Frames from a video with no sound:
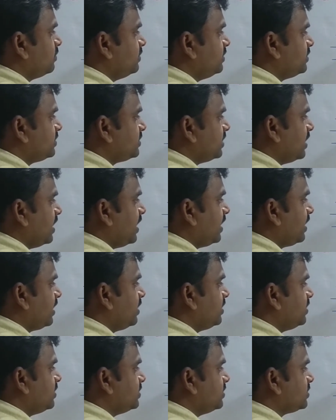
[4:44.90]
this
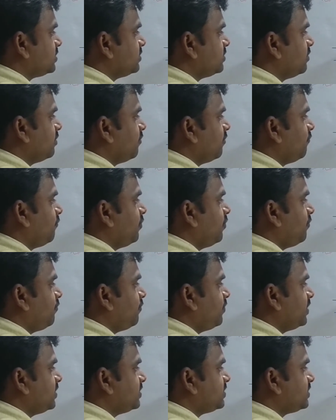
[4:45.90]
angle is
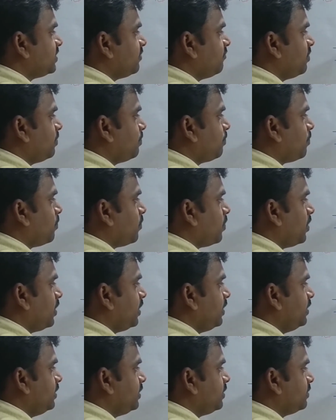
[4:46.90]

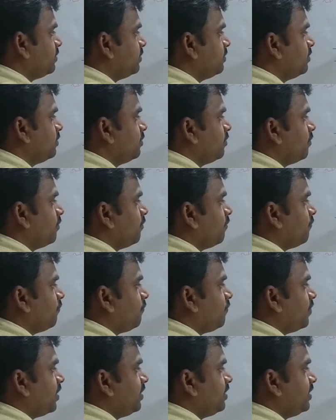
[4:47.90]

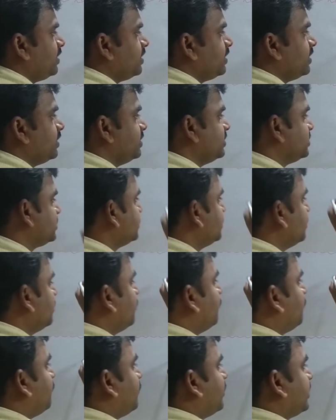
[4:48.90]
57.5 degrees
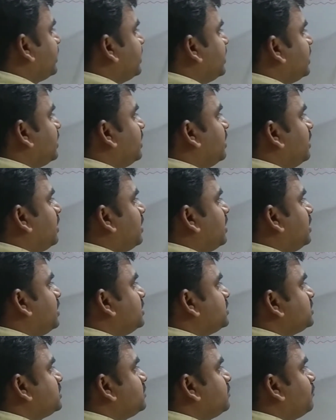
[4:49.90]
for a
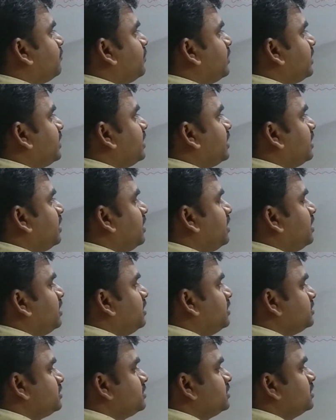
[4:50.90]
glass for a
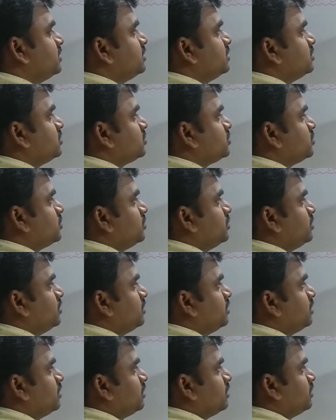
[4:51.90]
glass so
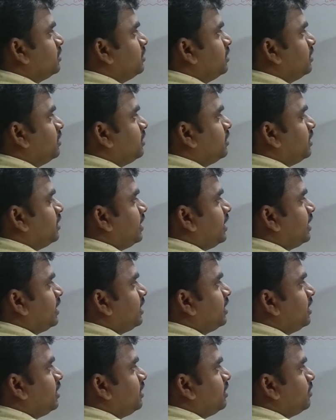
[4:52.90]
the
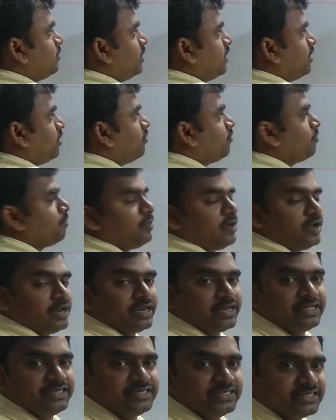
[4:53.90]
angle of
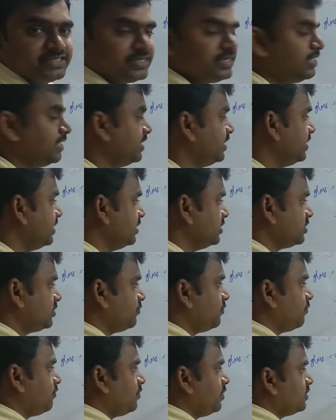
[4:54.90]
polarization is
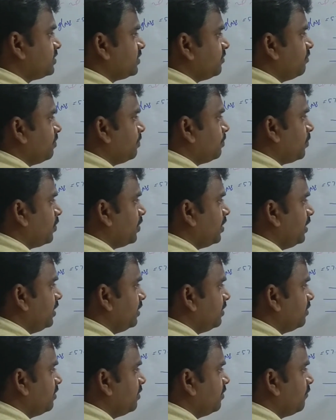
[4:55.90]

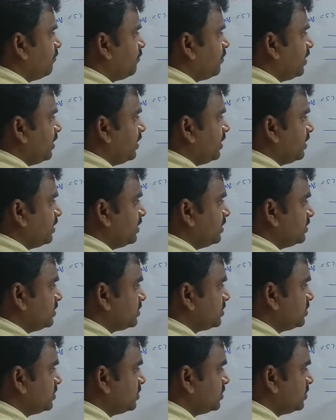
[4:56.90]
57.5 degrees